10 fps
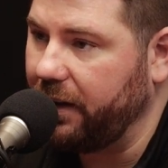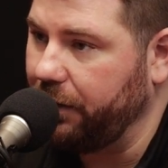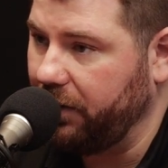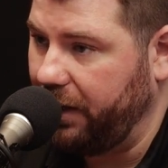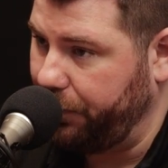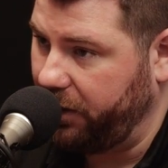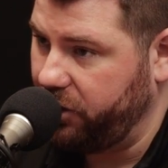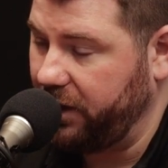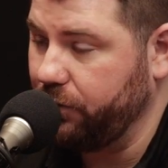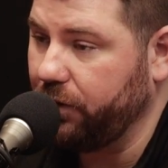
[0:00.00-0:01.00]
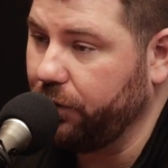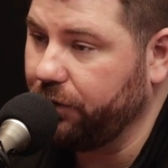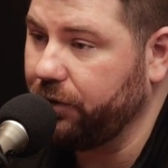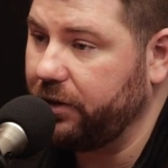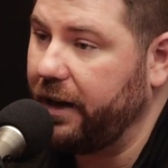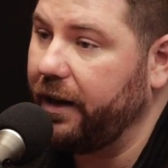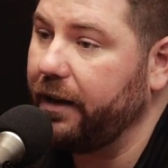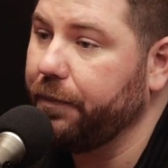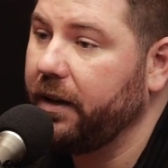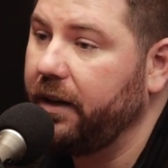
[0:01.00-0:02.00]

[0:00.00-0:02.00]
That might change with over time.